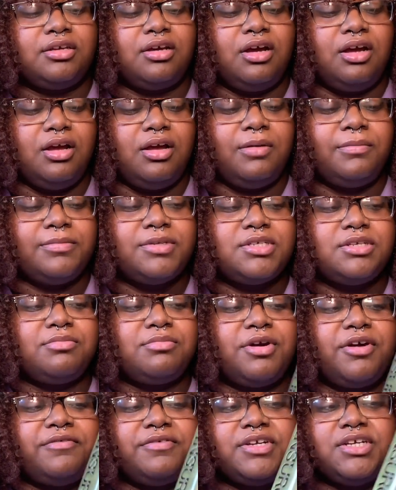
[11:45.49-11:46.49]
It's
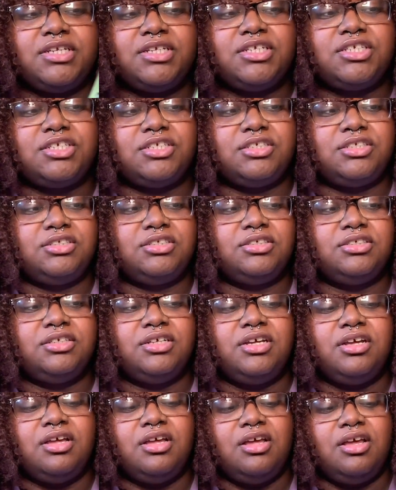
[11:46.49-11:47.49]
in perfect
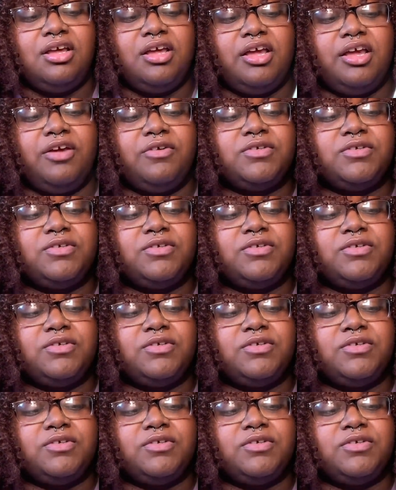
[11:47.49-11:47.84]
condition.